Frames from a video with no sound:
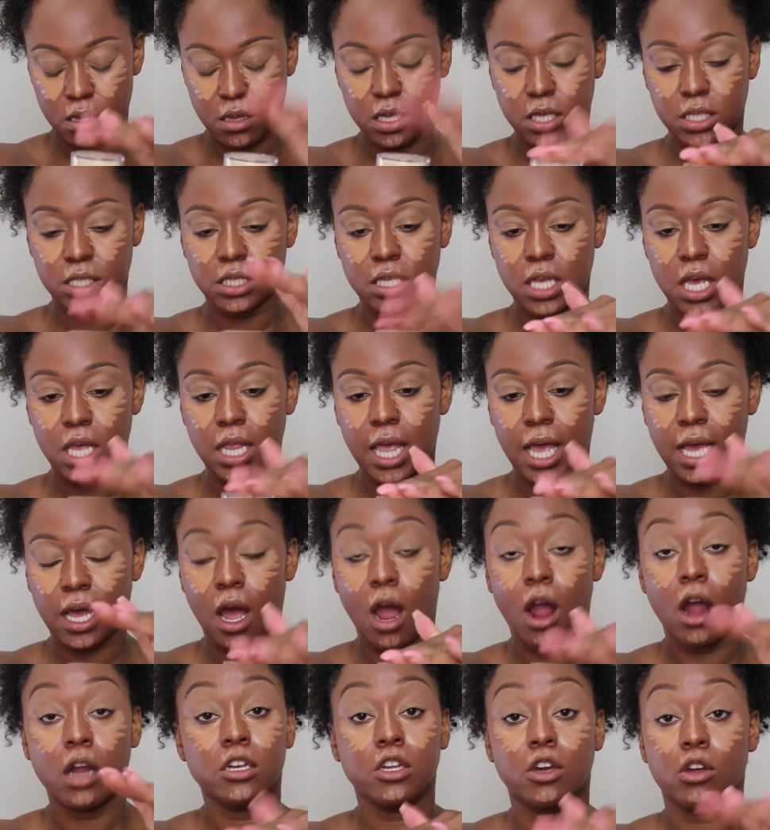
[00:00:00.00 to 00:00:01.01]
It's not like
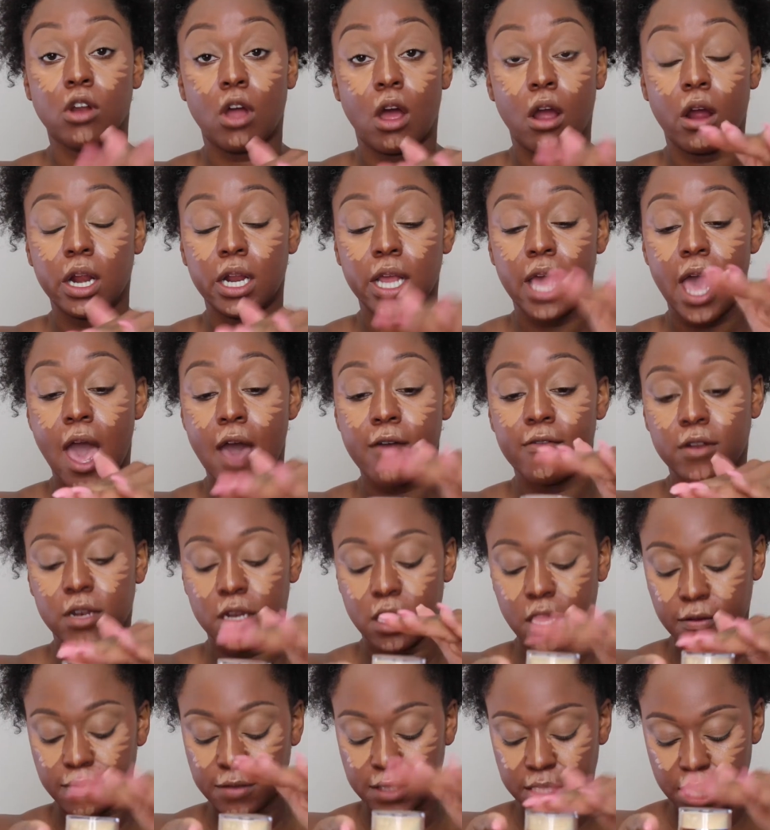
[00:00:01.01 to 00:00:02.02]
I don't already have
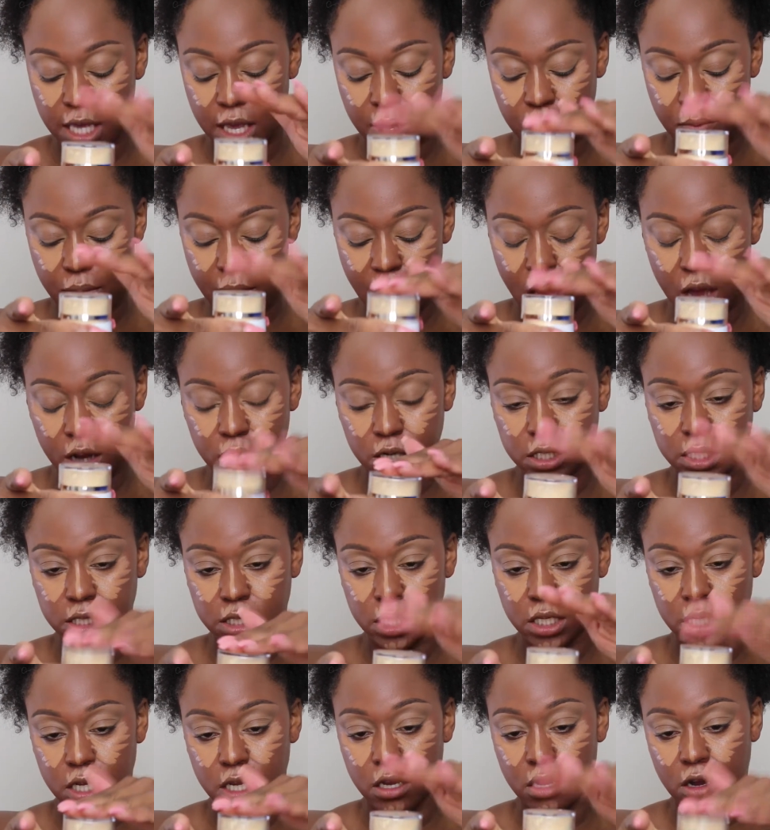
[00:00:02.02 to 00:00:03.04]
enough setting powder
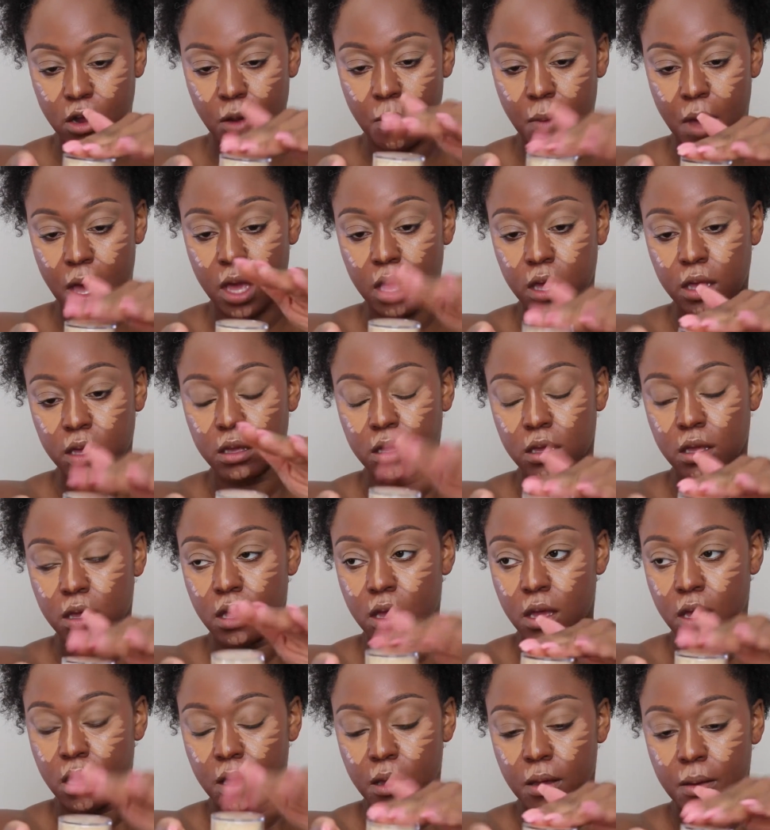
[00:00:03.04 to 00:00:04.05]
sitting here on my
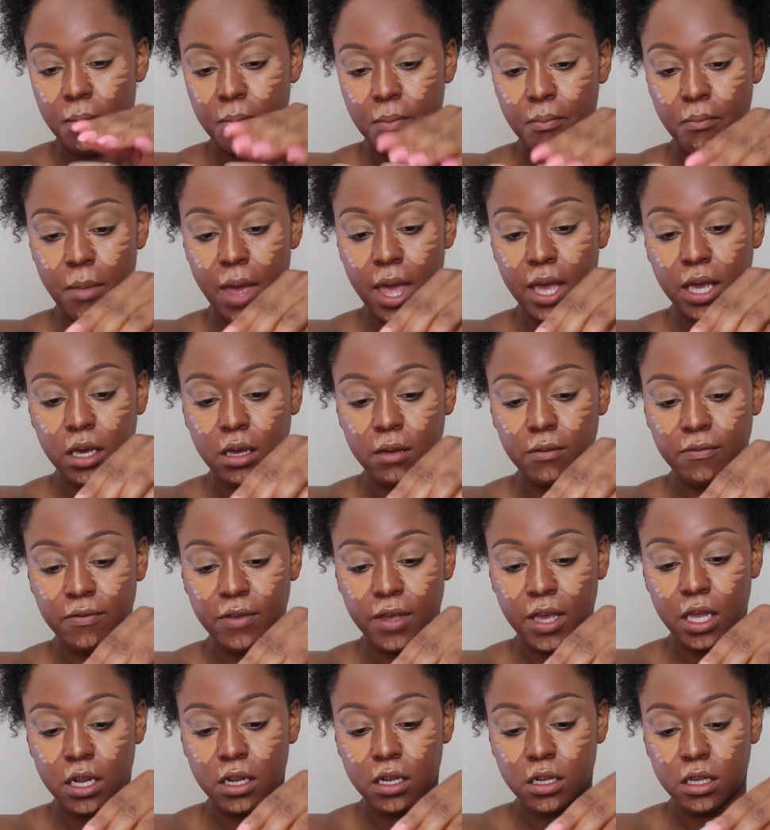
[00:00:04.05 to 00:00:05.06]
makeup
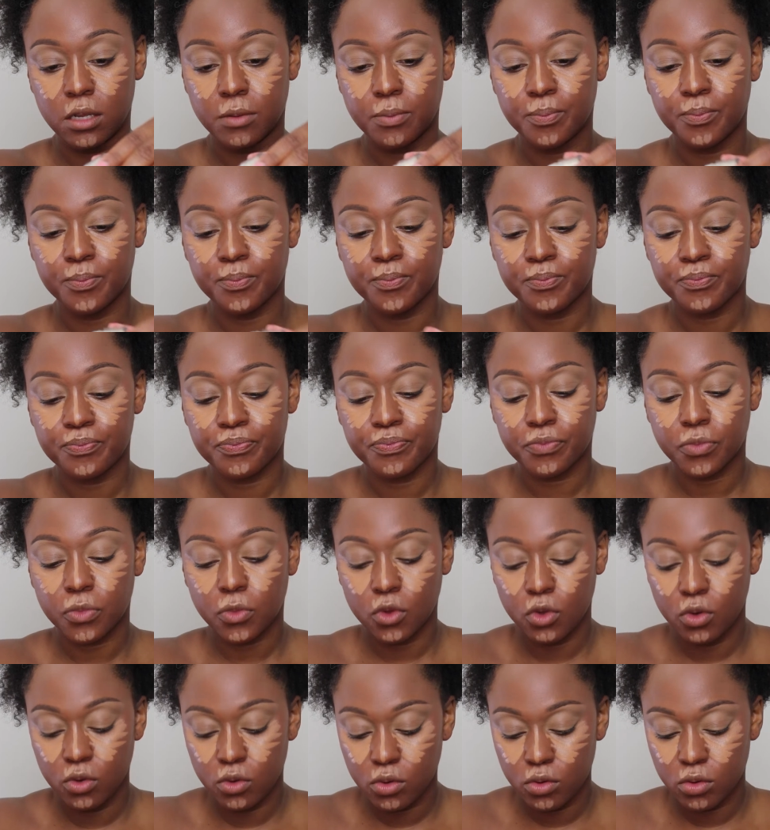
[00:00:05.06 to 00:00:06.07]
vanity.
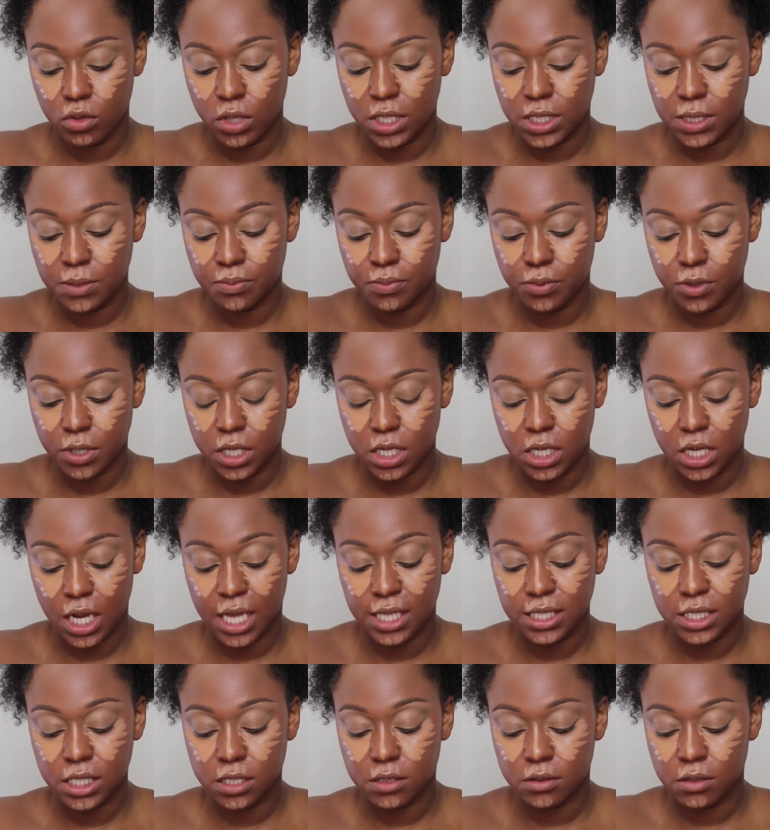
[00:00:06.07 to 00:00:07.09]
Ooh, that's pretty
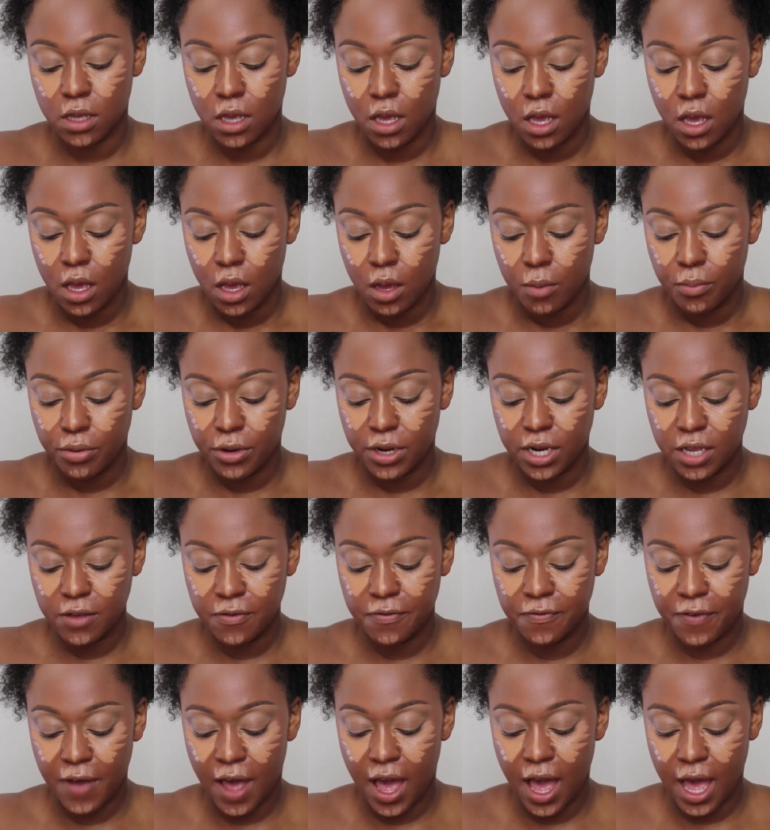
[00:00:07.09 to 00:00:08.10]
nice. It's pretty
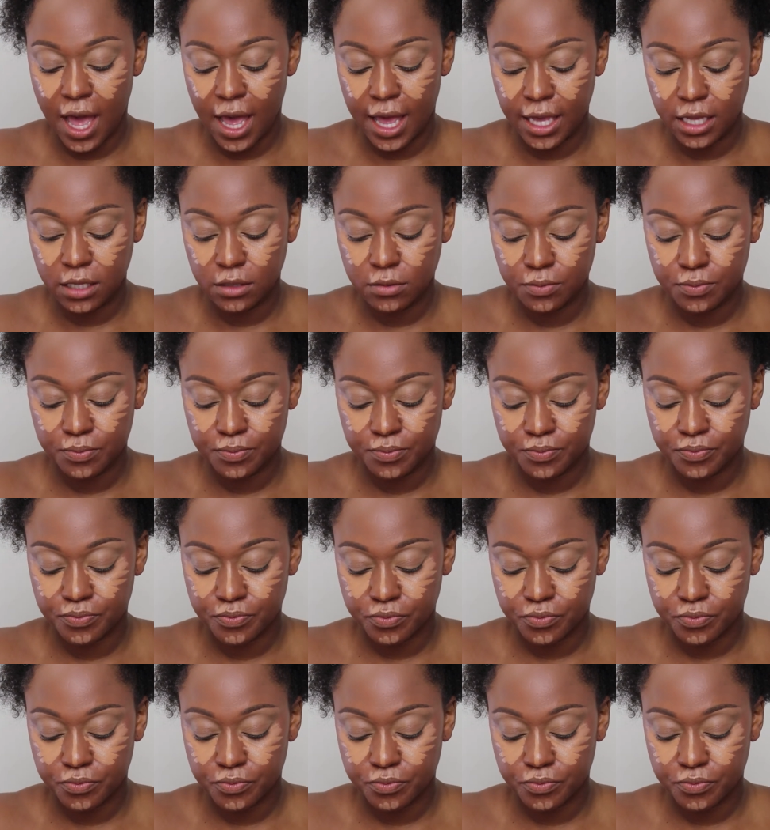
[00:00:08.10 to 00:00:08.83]
fine.